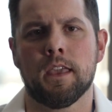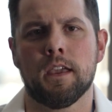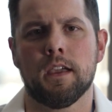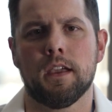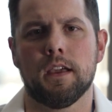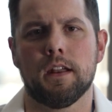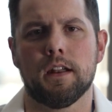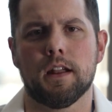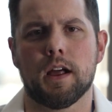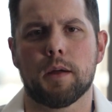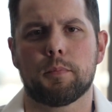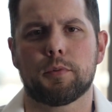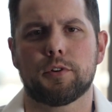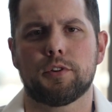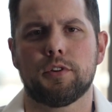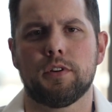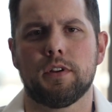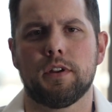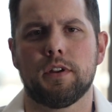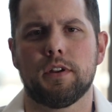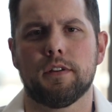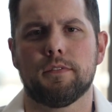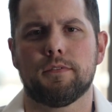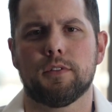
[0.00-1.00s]
and an
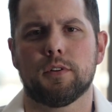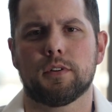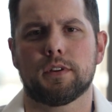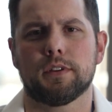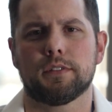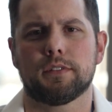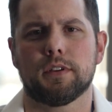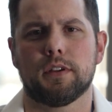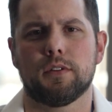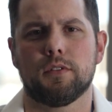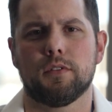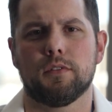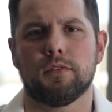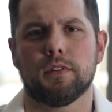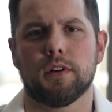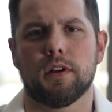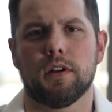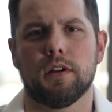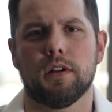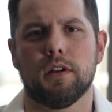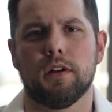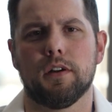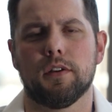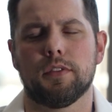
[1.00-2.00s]
opportunity to focus on
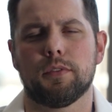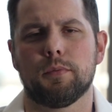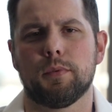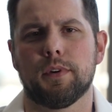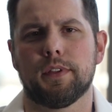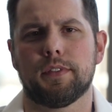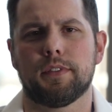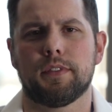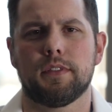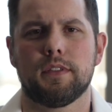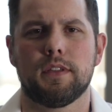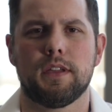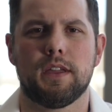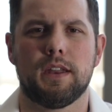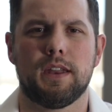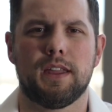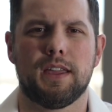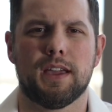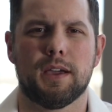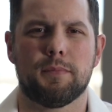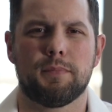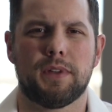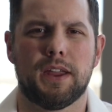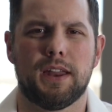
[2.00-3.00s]
overall health with any
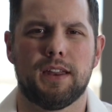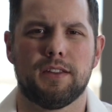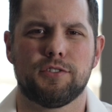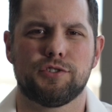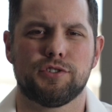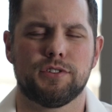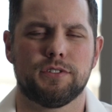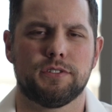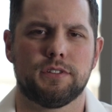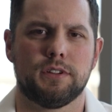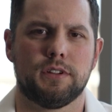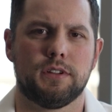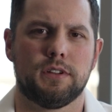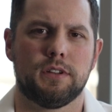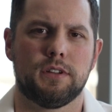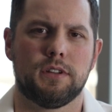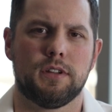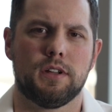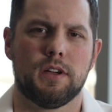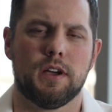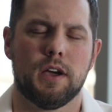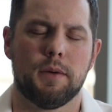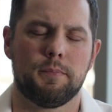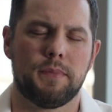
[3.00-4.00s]
updations and
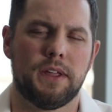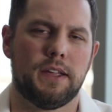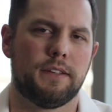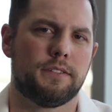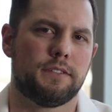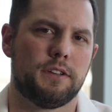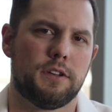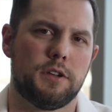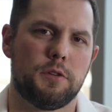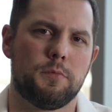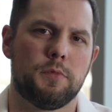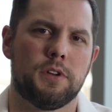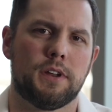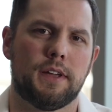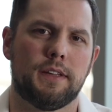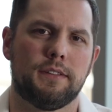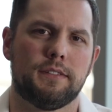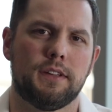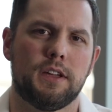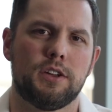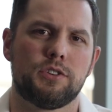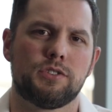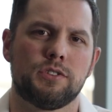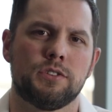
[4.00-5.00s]
updates and
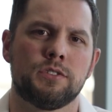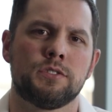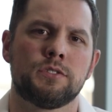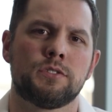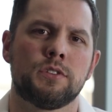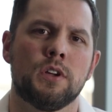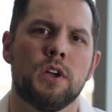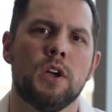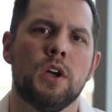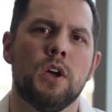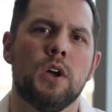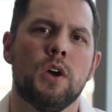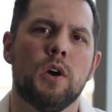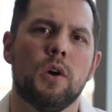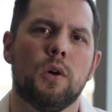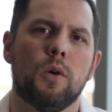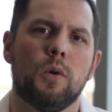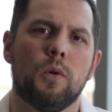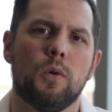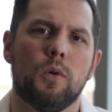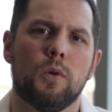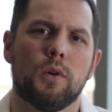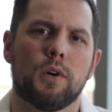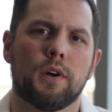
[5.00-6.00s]
immunizations
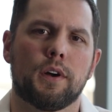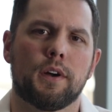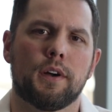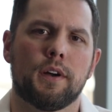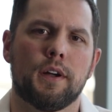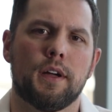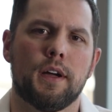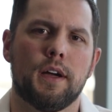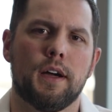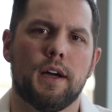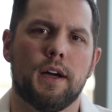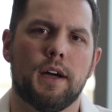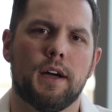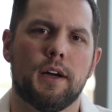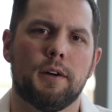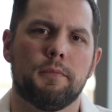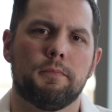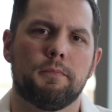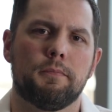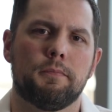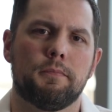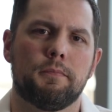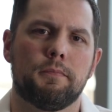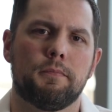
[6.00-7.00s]
or
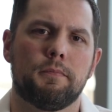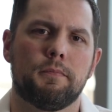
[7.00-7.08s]
um,